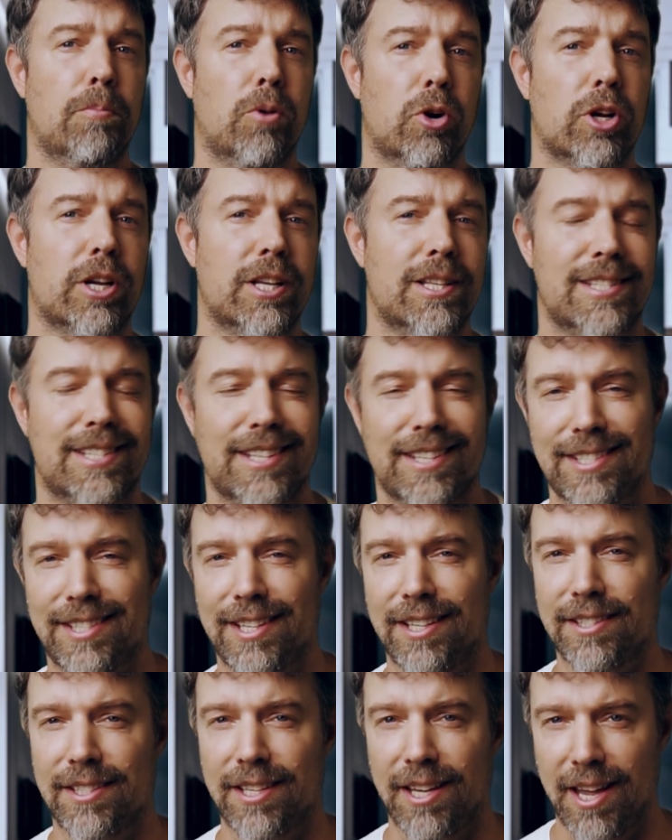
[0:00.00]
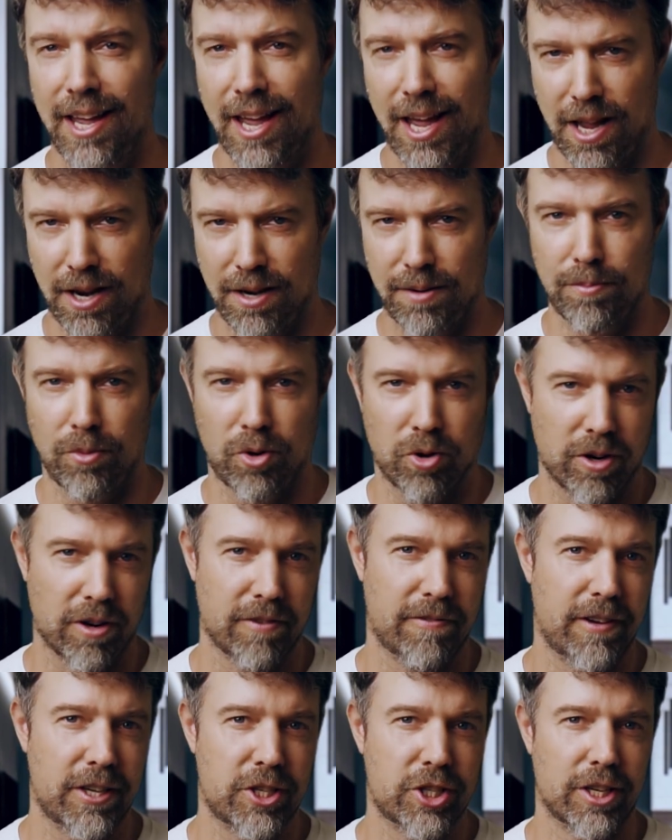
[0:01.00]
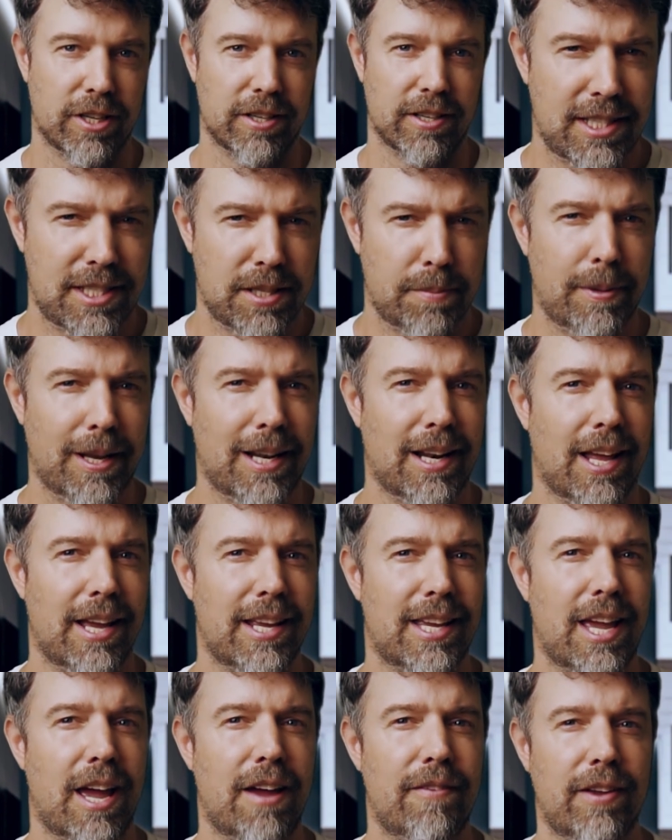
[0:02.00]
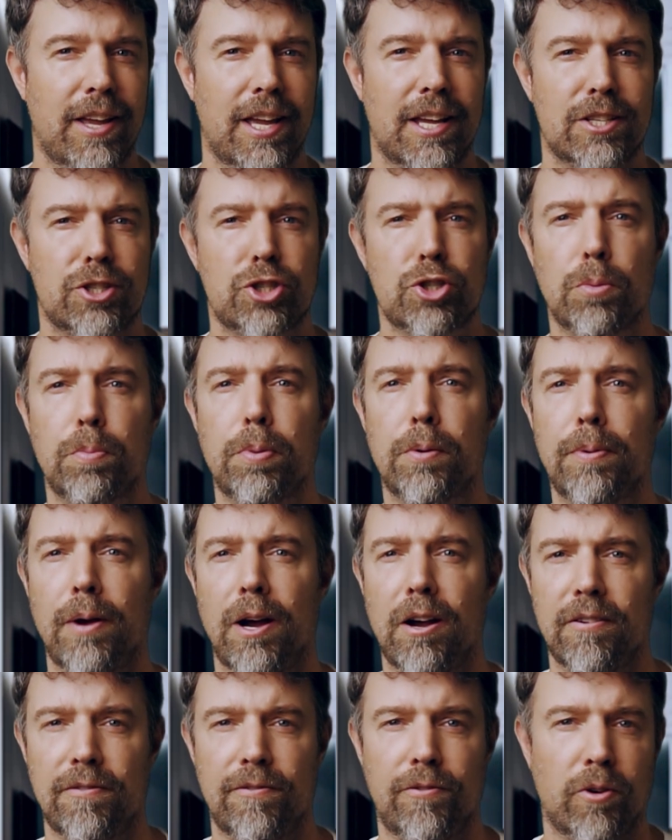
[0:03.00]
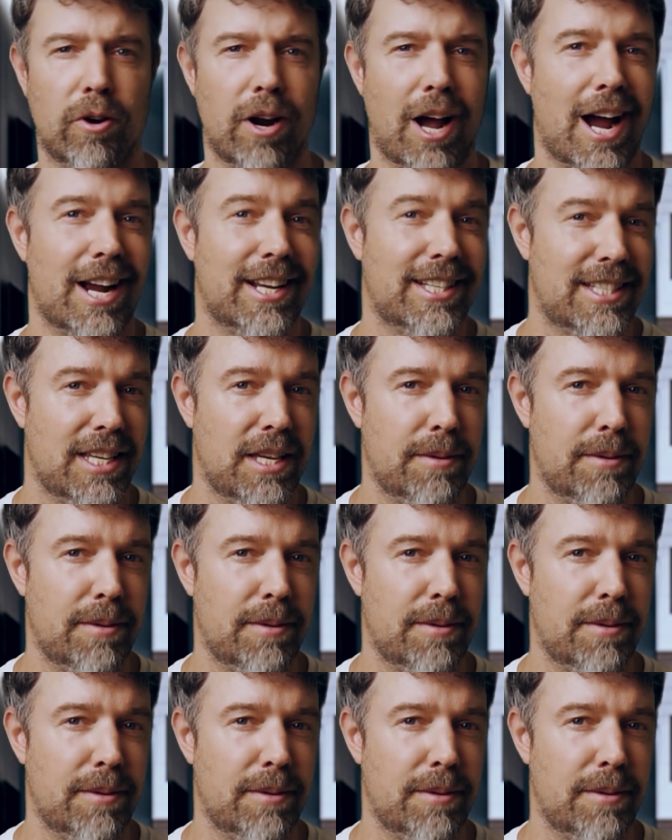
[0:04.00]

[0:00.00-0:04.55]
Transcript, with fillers: more consistent, and more efficient. It's a bit like having a superpower for IT